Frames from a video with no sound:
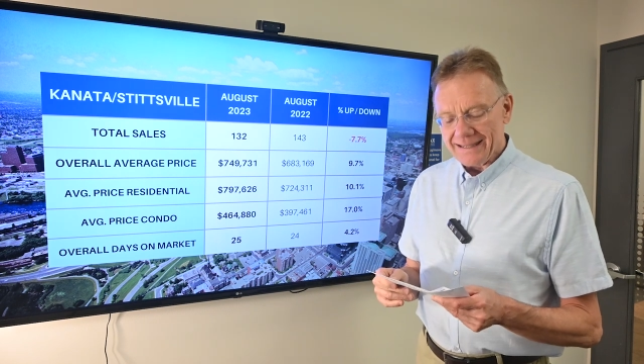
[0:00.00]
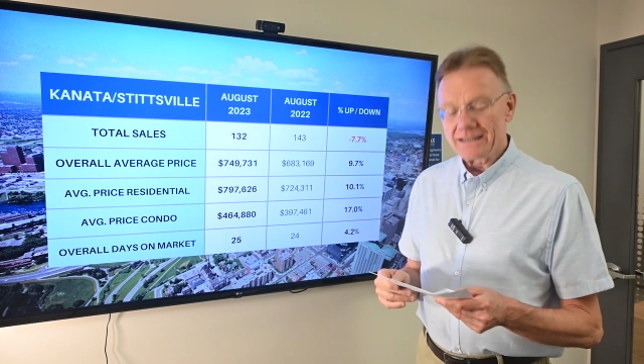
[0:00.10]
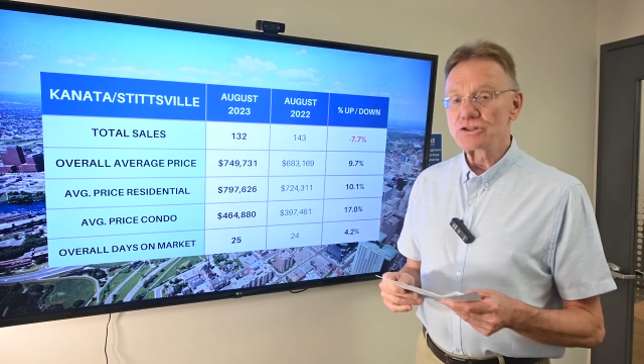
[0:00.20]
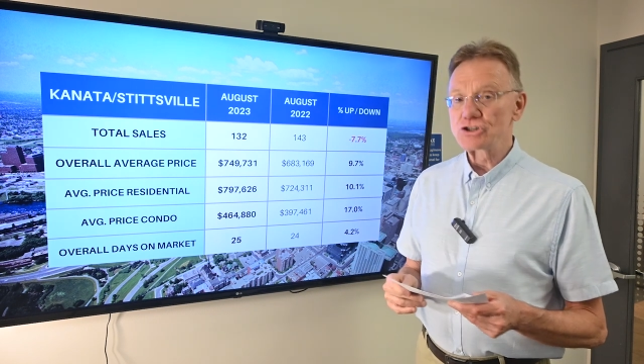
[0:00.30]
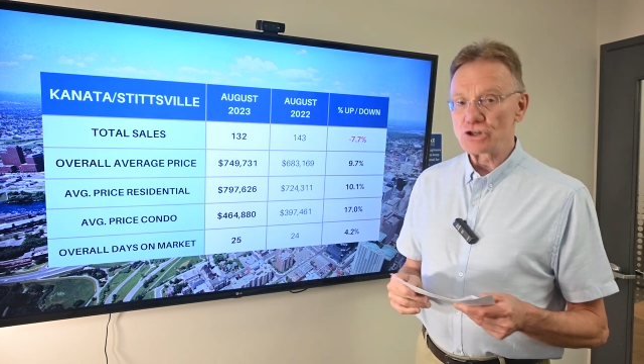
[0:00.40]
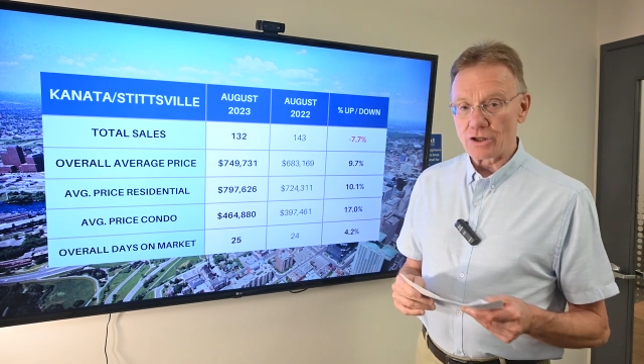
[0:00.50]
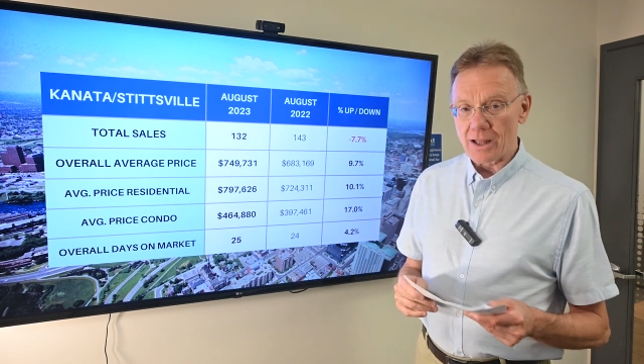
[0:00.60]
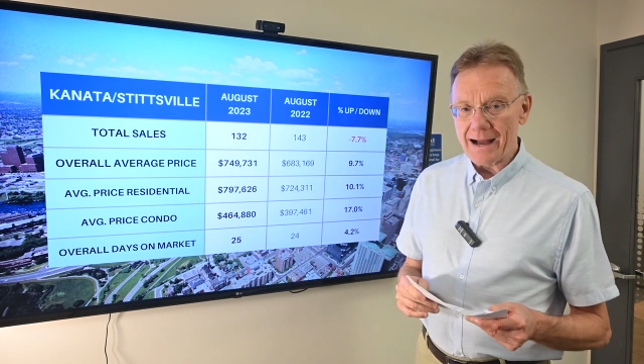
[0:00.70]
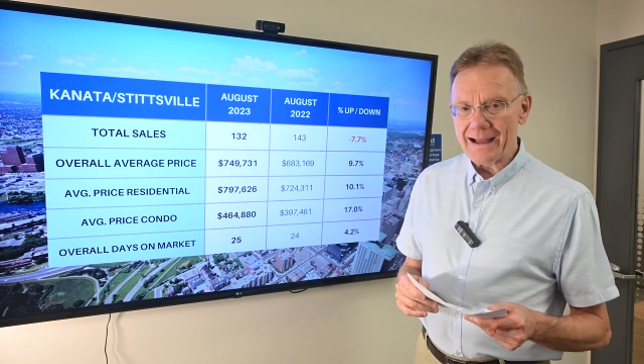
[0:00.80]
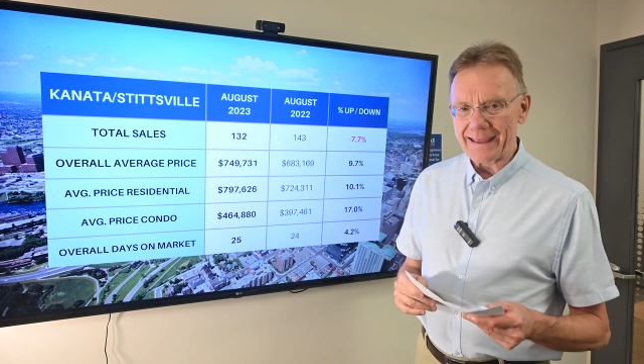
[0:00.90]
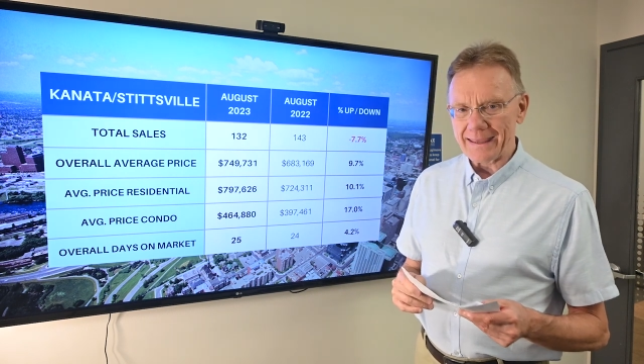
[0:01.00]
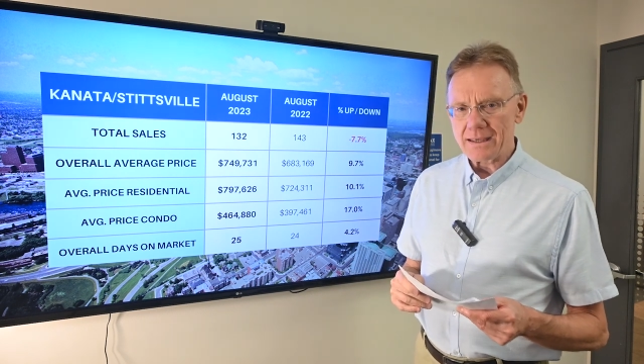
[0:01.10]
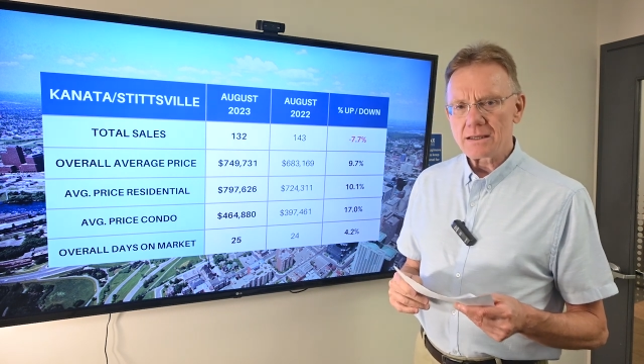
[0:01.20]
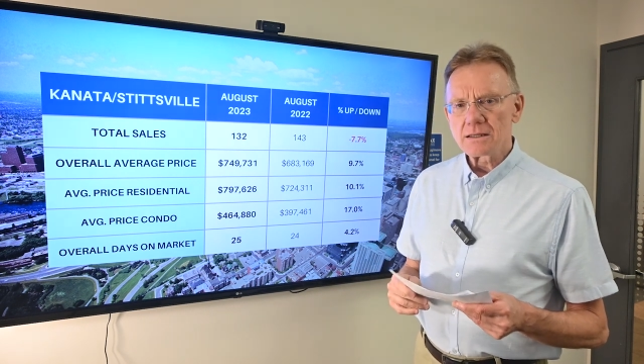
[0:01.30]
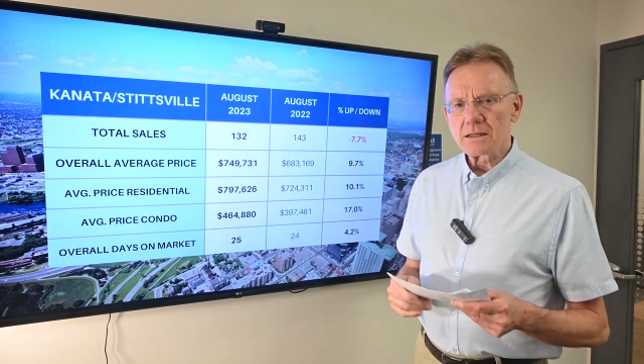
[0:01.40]
in
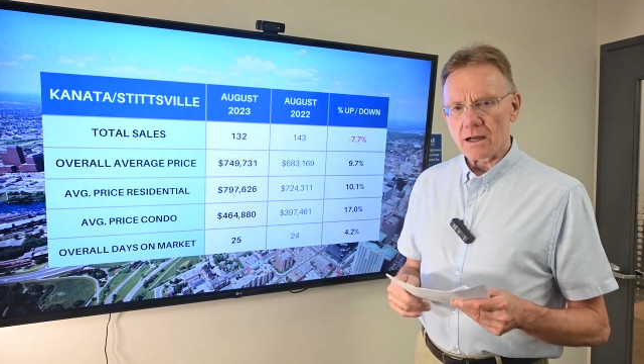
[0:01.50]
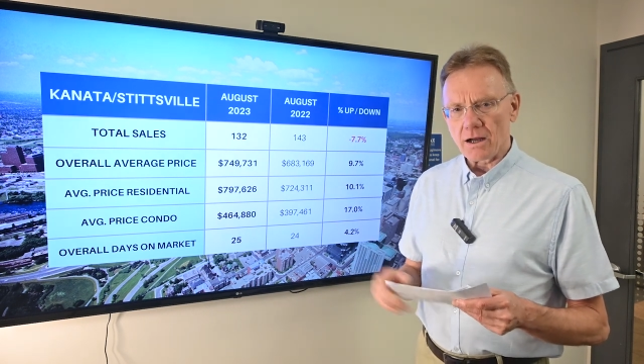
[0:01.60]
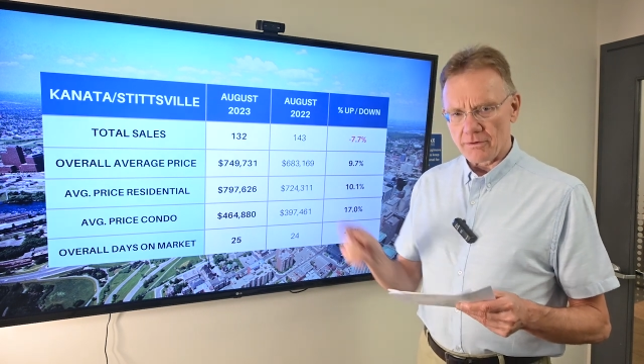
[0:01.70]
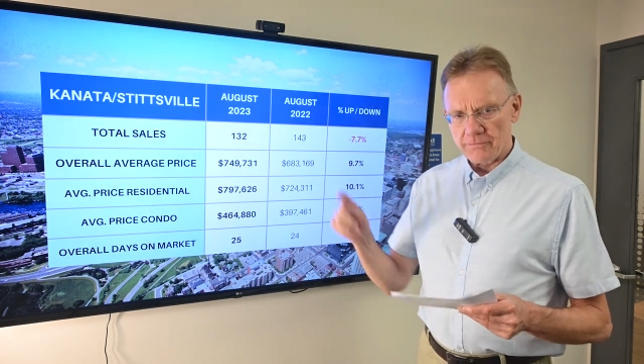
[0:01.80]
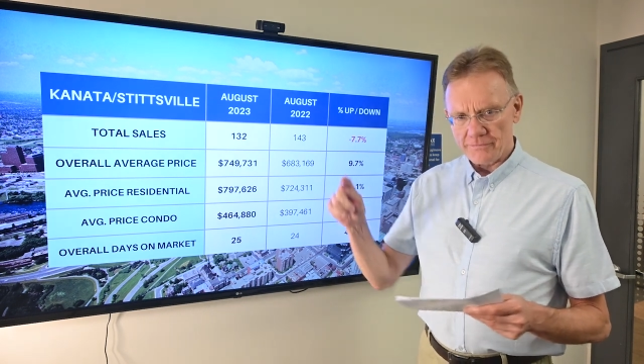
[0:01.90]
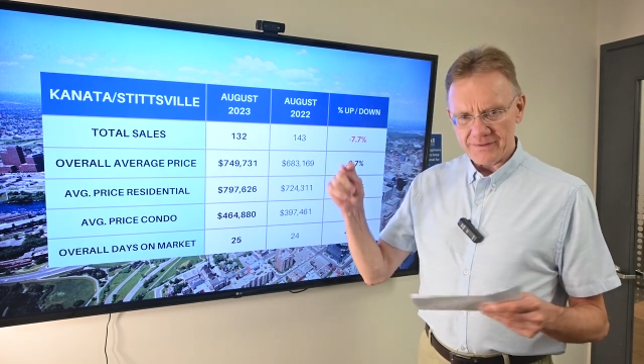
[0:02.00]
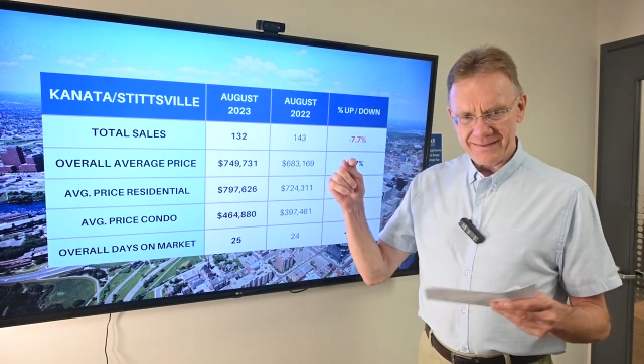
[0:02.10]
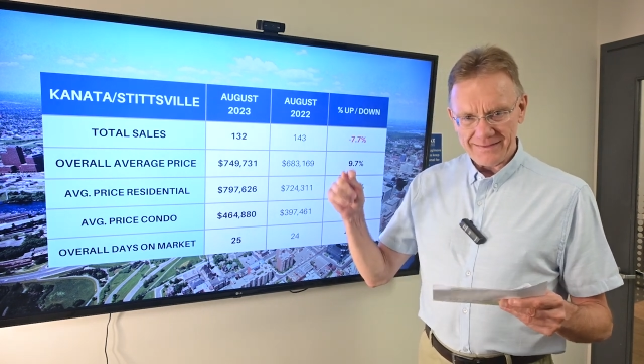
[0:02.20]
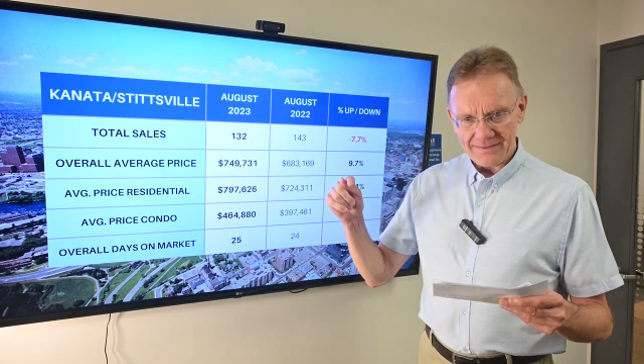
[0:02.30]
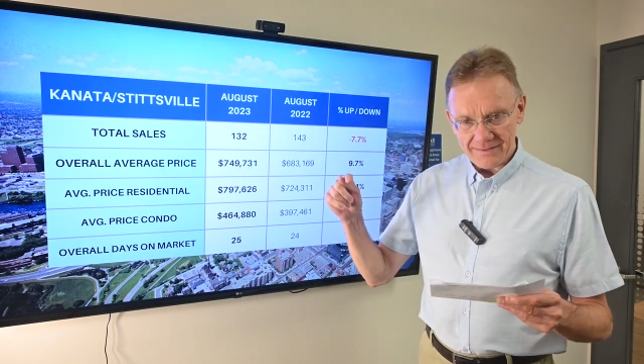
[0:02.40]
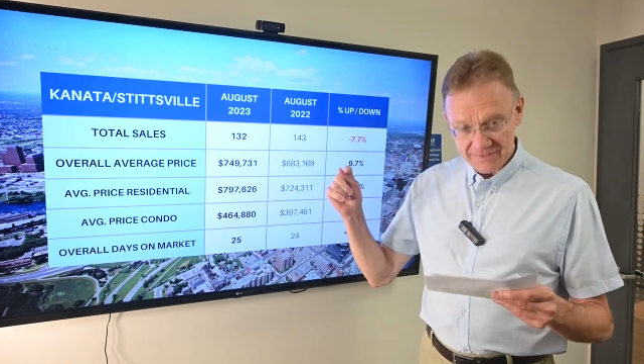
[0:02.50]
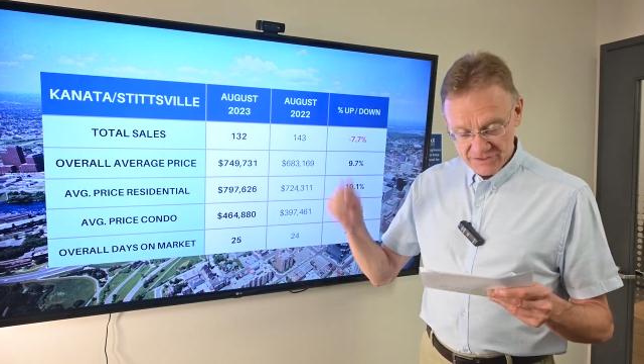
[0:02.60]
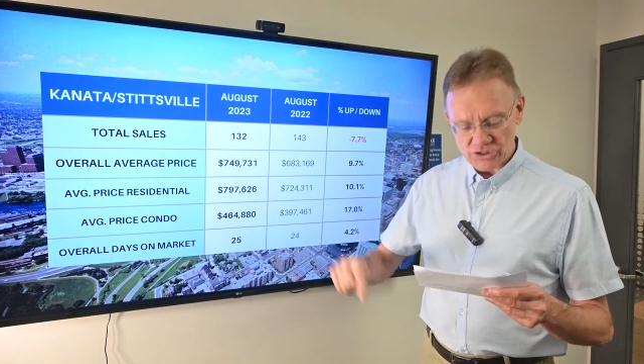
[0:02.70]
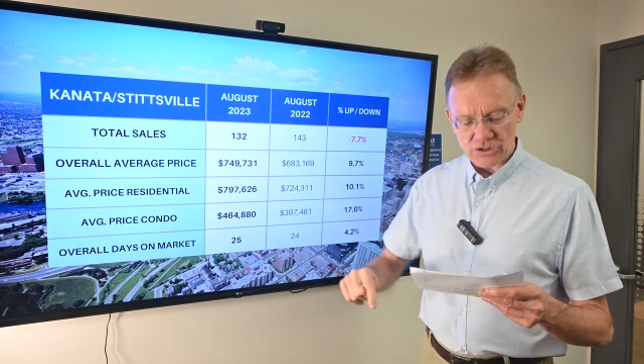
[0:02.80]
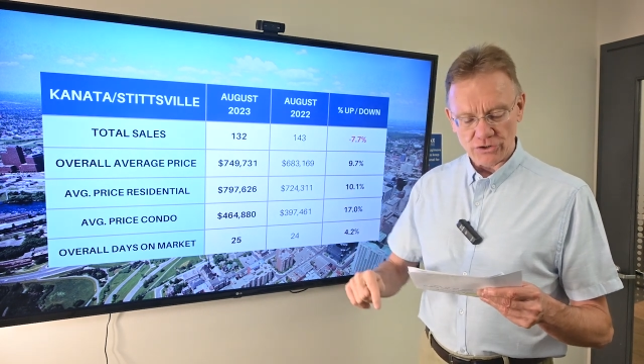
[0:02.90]
July of
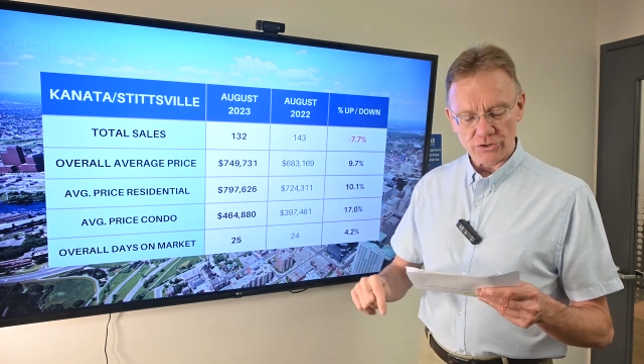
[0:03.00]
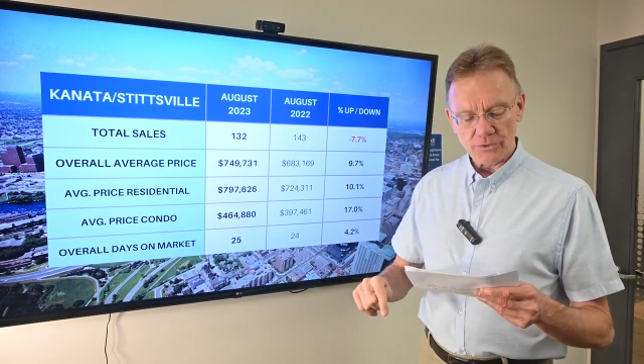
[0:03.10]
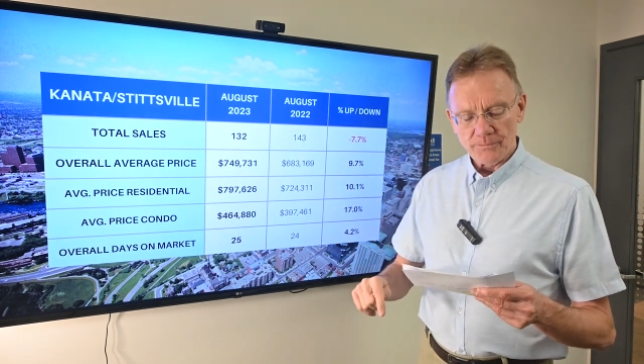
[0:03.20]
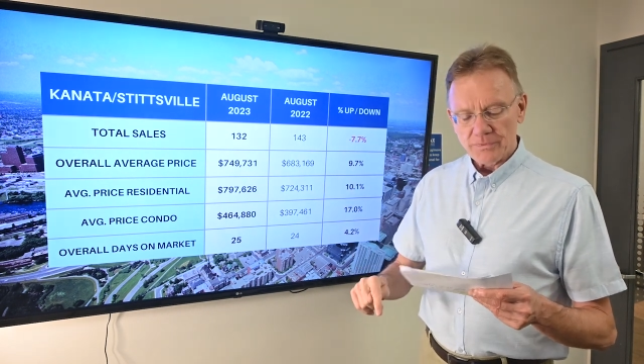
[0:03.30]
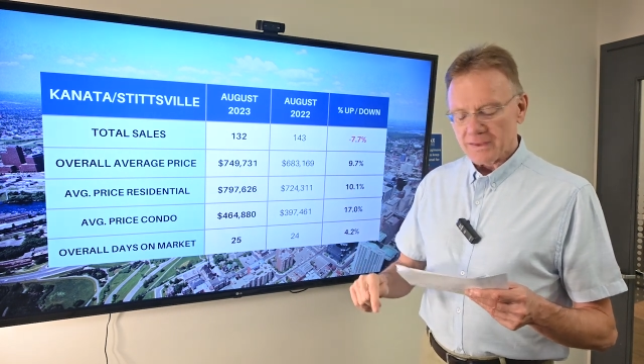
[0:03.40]
this year.